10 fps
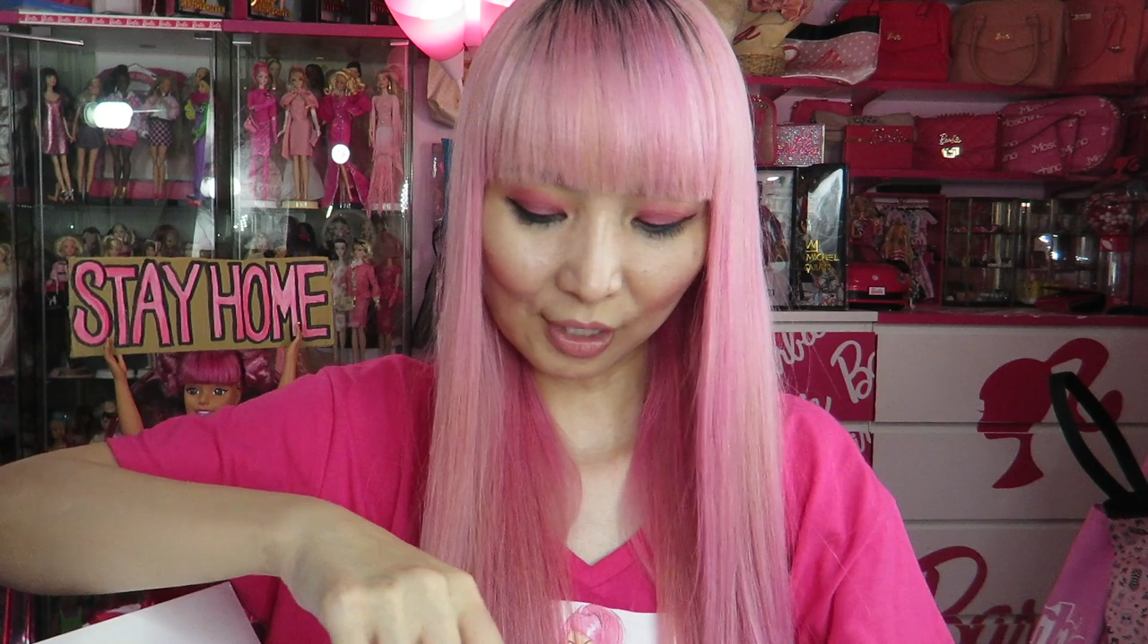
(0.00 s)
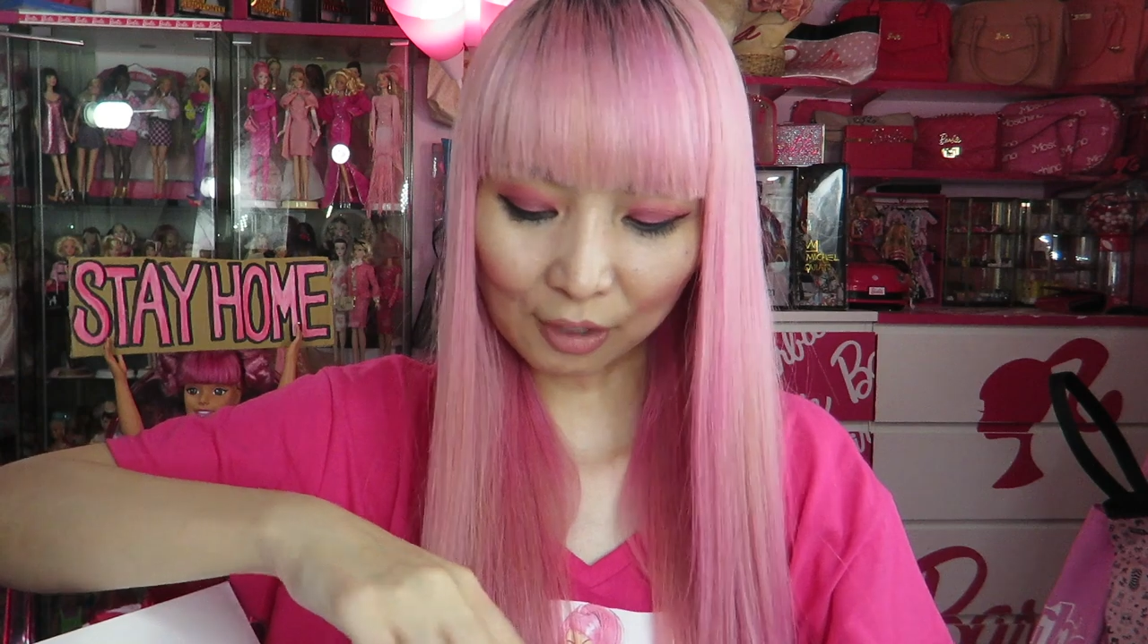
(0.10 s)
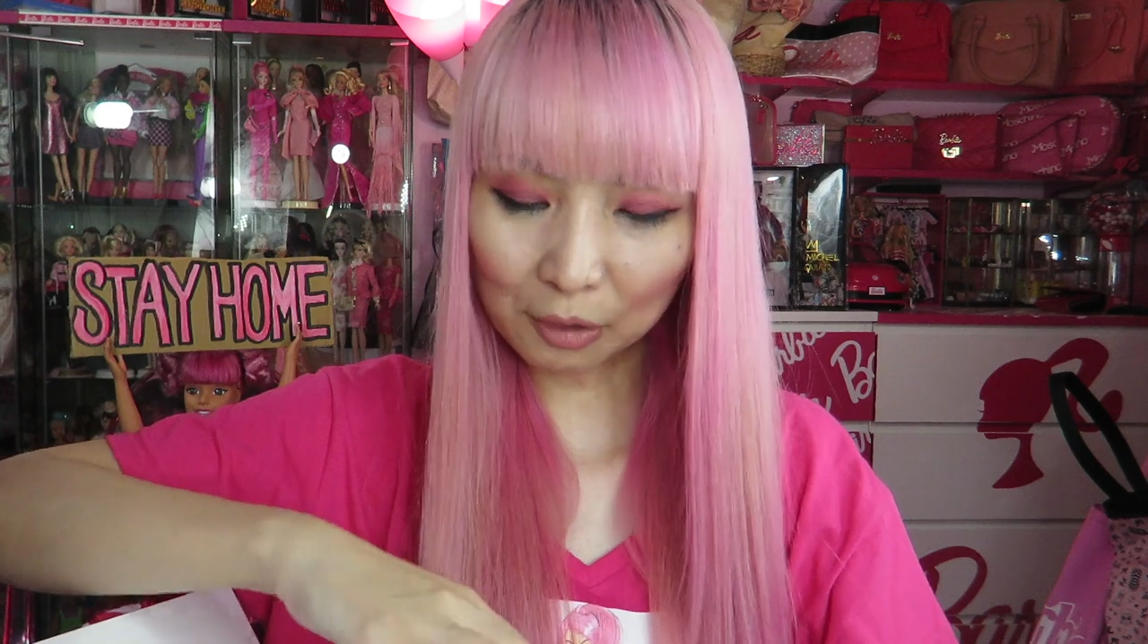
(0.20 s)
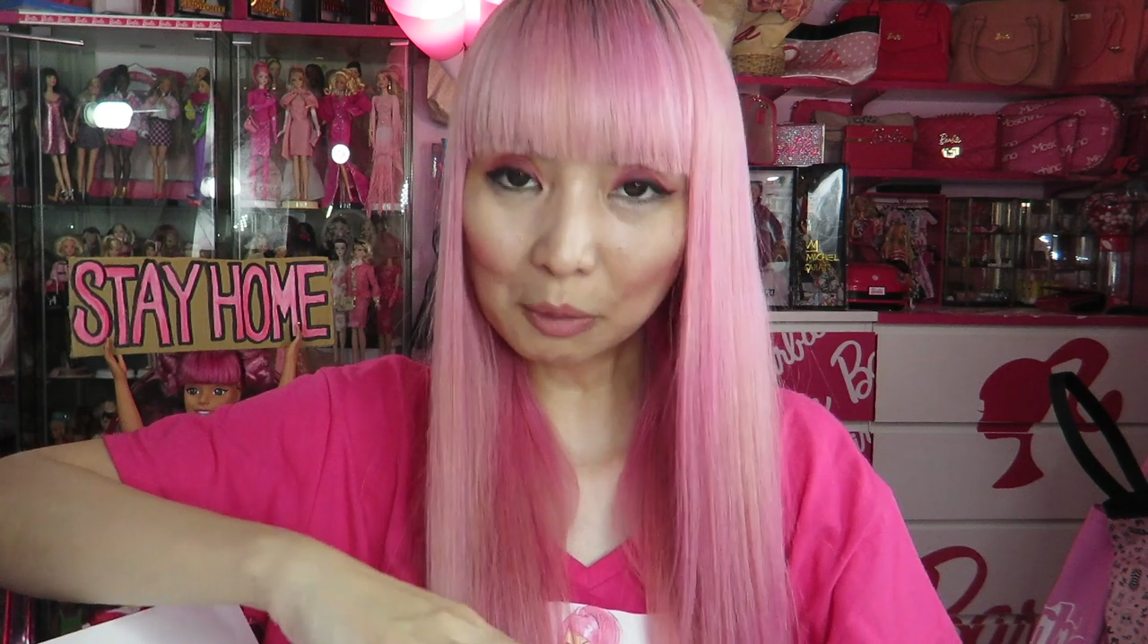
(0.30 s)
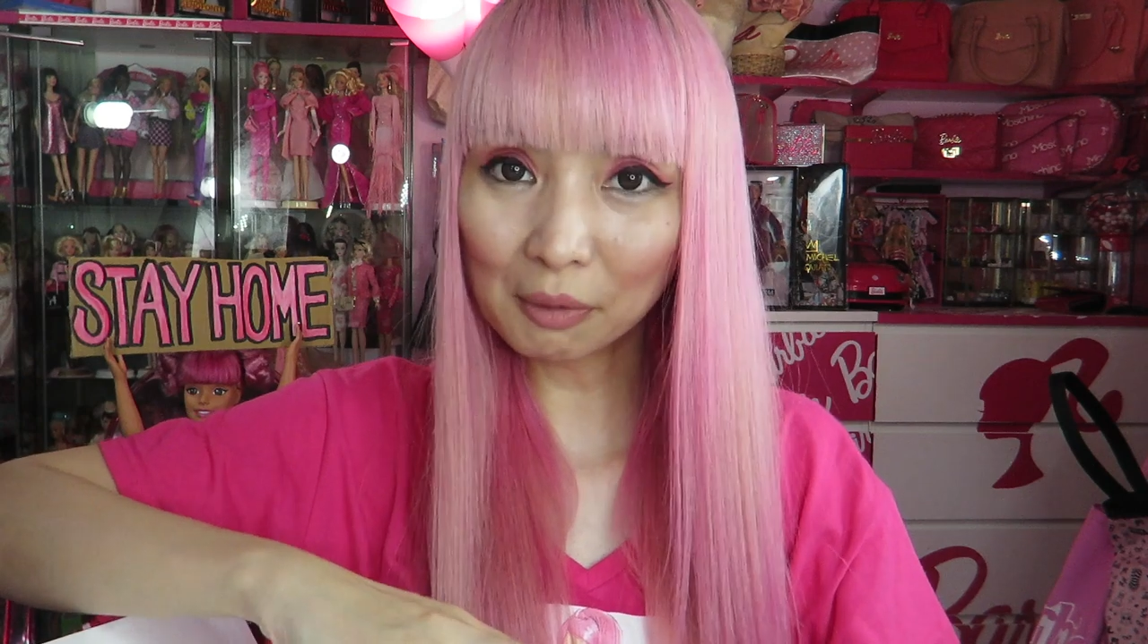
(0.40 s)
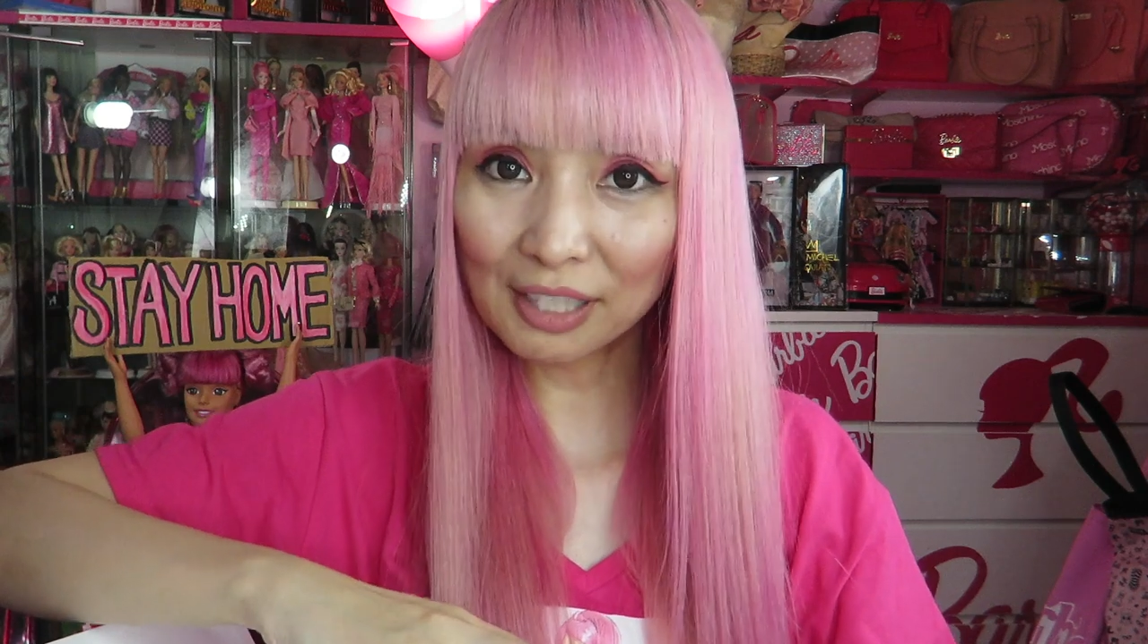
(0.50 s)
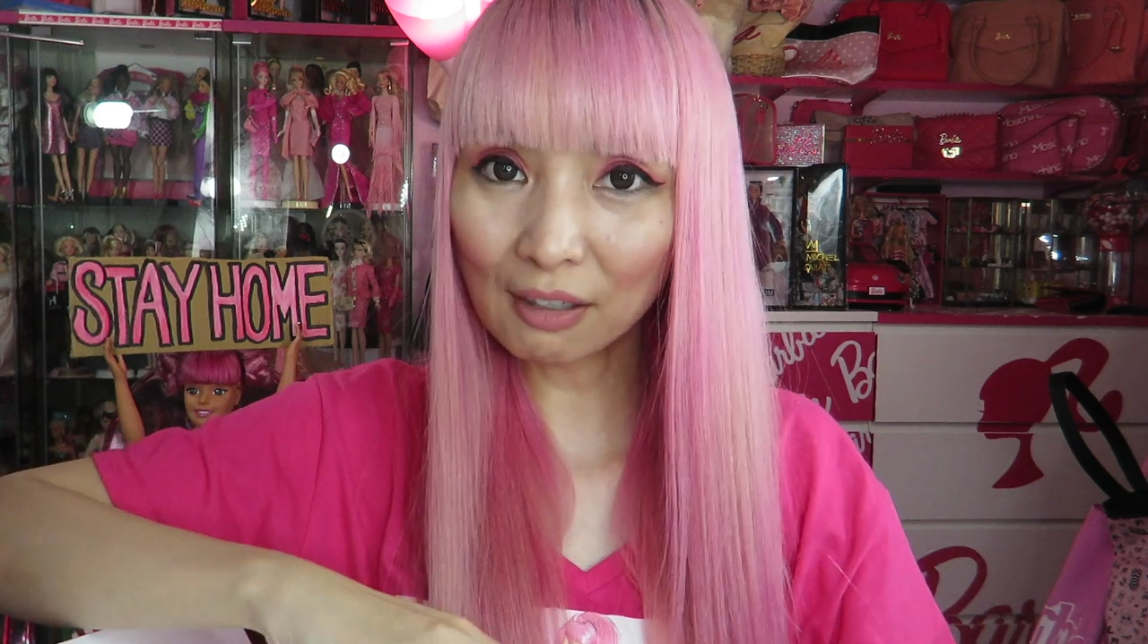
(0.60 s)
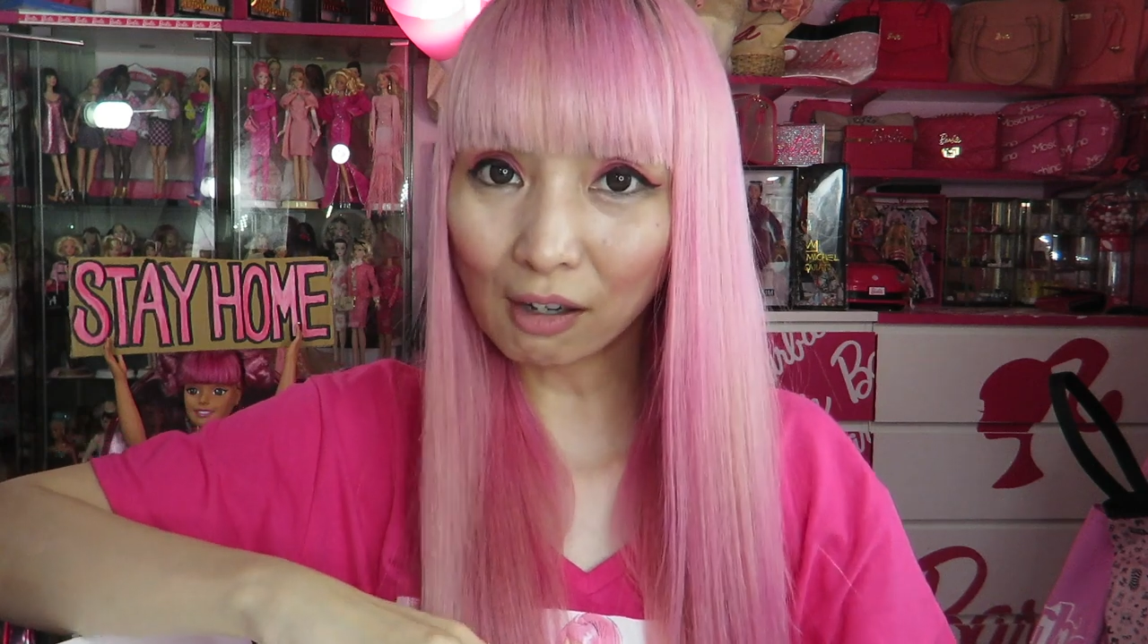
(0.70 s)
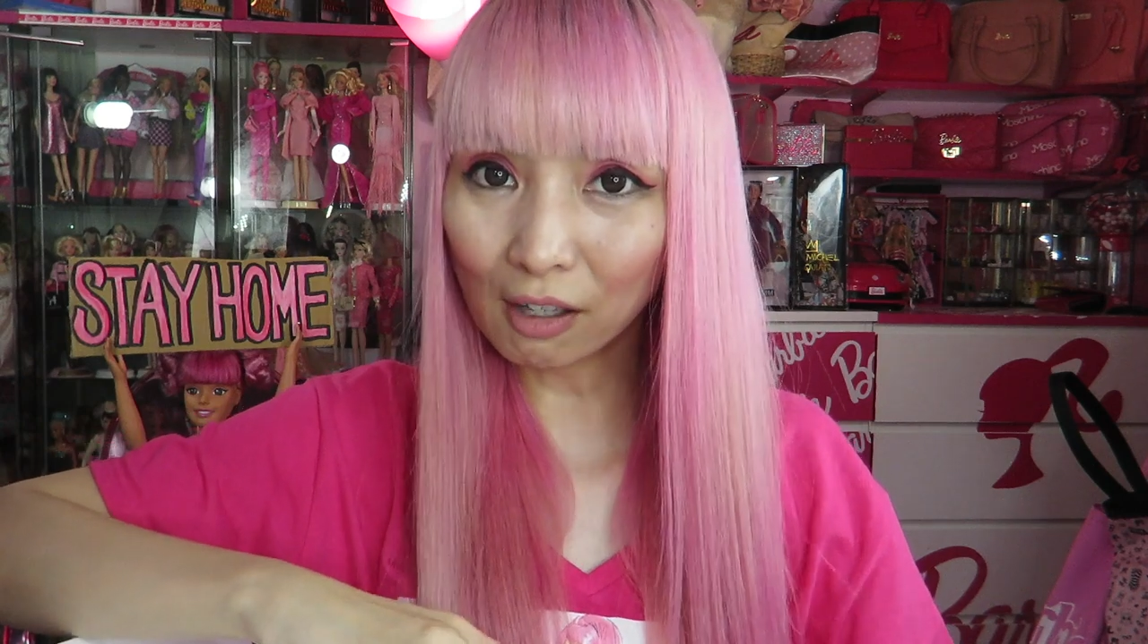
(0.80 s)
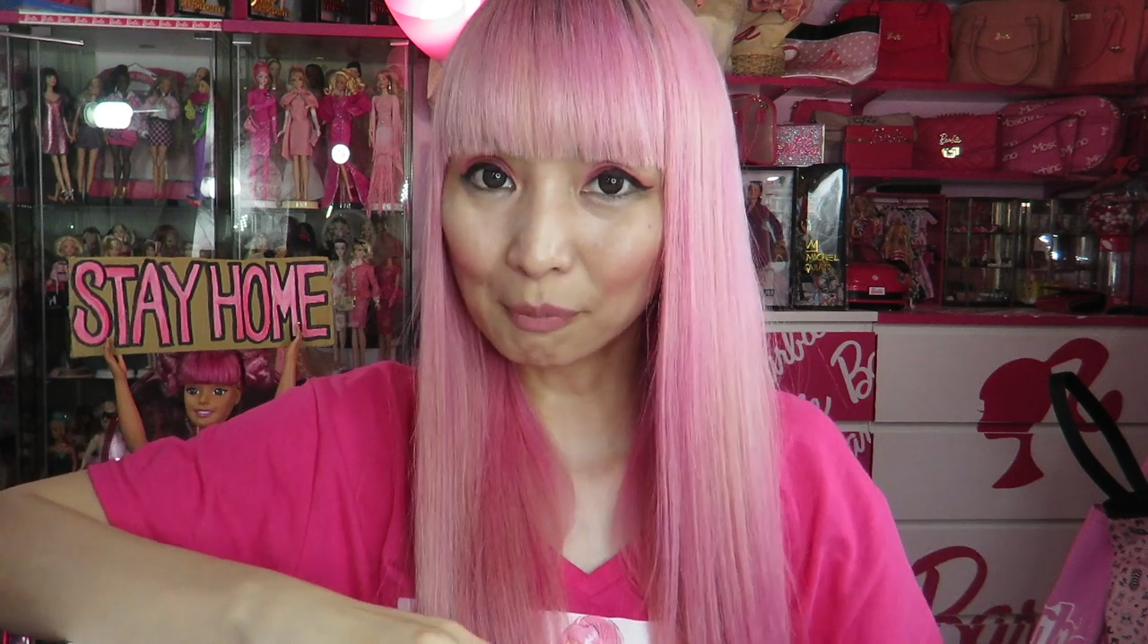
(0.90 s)
it totally
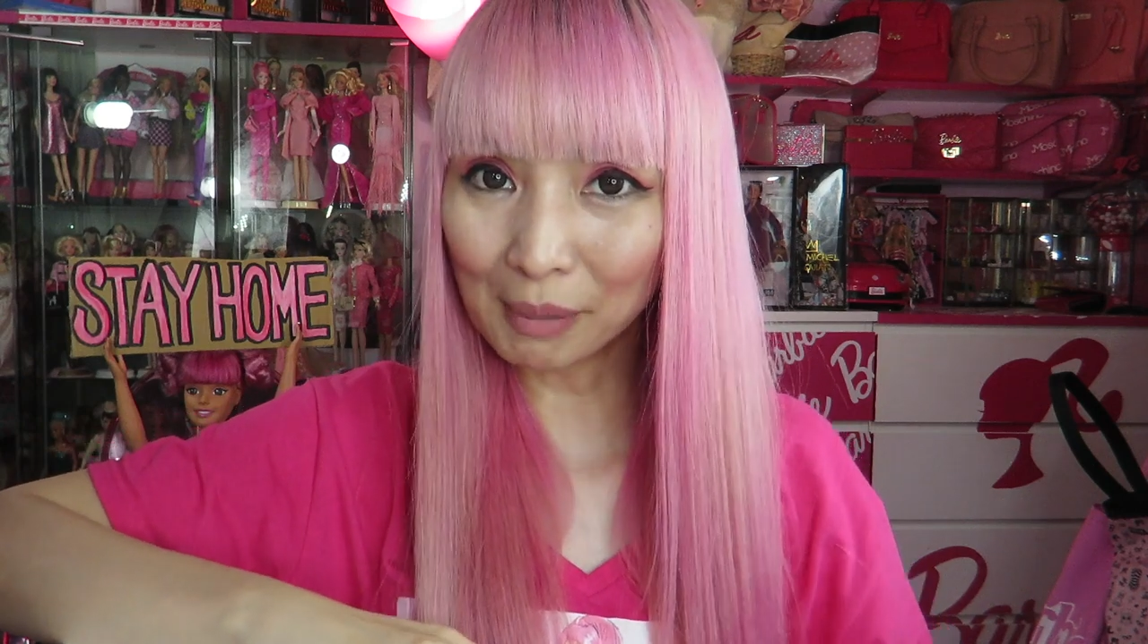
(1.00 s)
caught